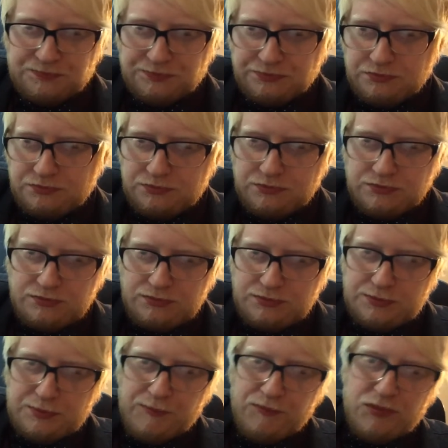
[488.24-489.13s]

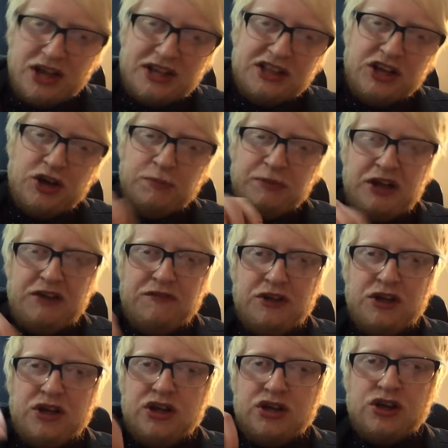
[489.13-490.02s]
A little bit
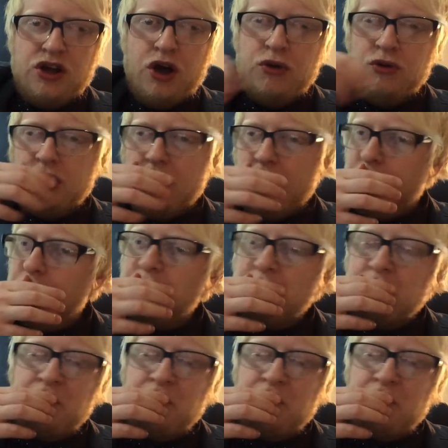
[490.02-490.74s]
of a cocoa